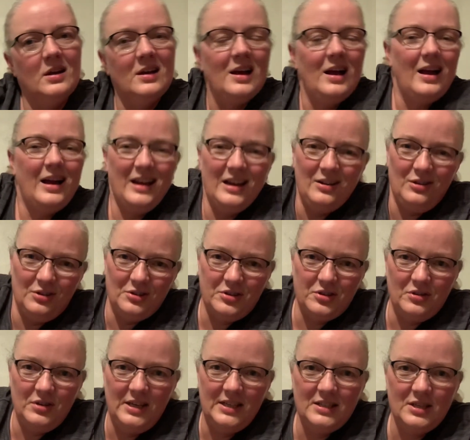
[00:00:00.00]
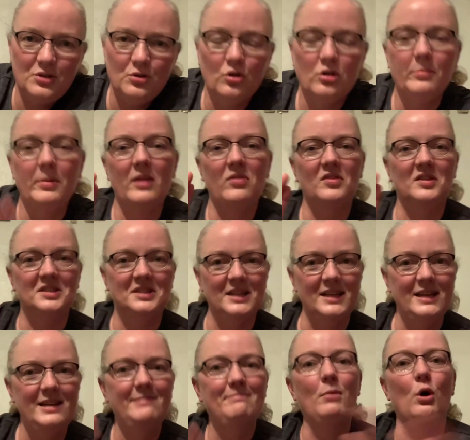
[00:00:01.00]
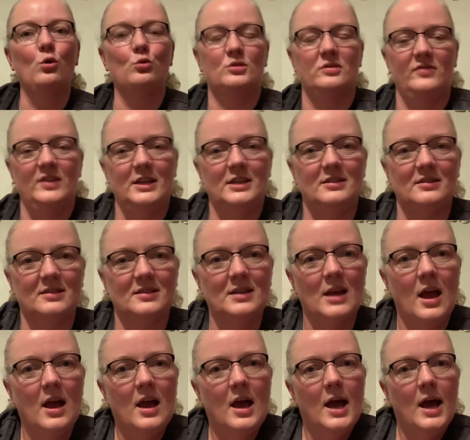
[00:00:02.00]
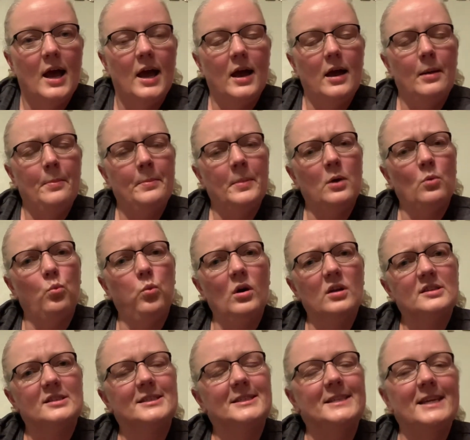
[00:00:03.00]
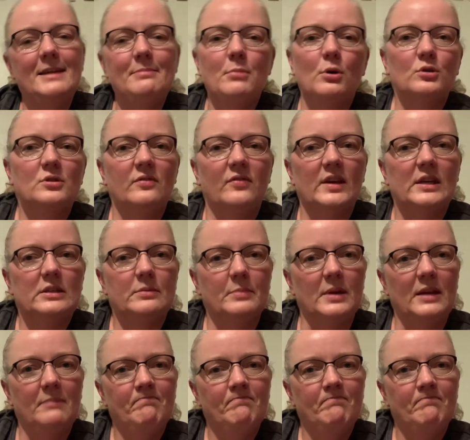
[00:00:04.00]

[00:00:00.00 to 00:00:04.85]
I also need to talk about the demotivators. Um, what demotivates me?